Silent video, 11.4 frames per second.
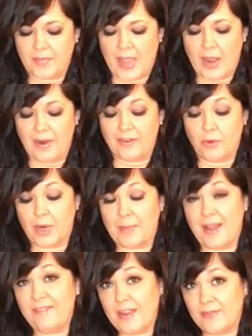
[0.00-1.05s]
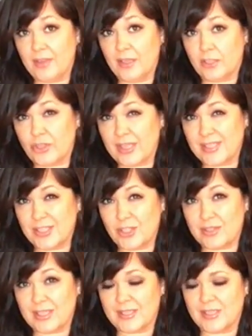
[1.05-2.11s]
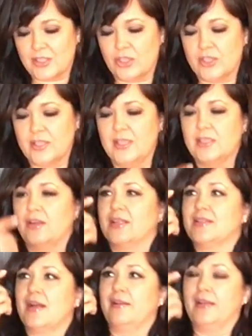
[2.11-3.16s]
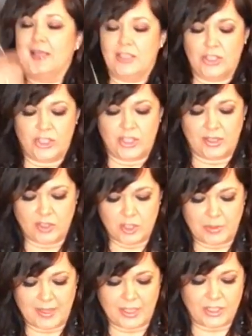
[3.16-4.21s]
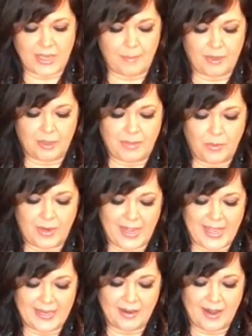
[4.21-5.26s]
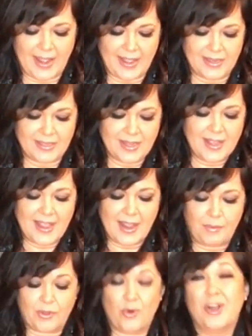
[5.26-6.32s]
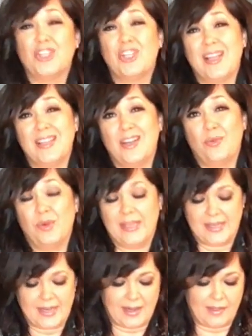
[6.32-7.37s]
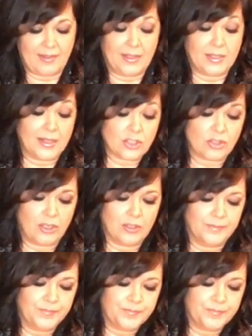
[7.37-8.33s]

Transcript: However, one of my favorite little tricks is using scissors. These aren't exactly kitchen shears, but they just happen to be what I had on hand. And with Cornish hen, you don't really need anything industrial.